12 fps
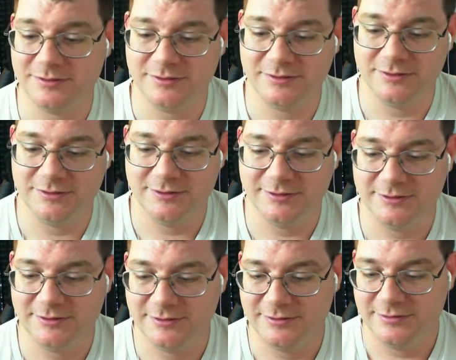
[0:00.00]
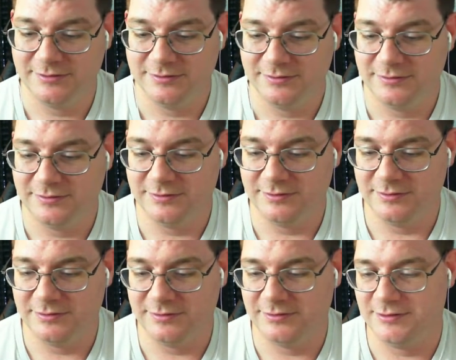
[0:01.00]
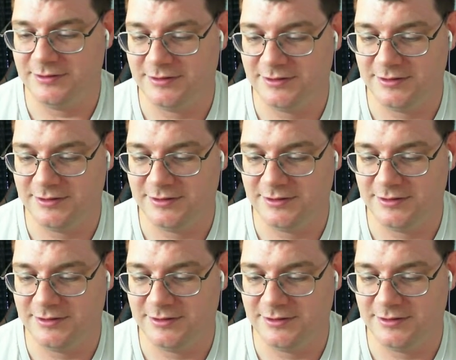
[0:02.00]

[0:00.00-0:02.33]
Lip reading: Nobody speaks.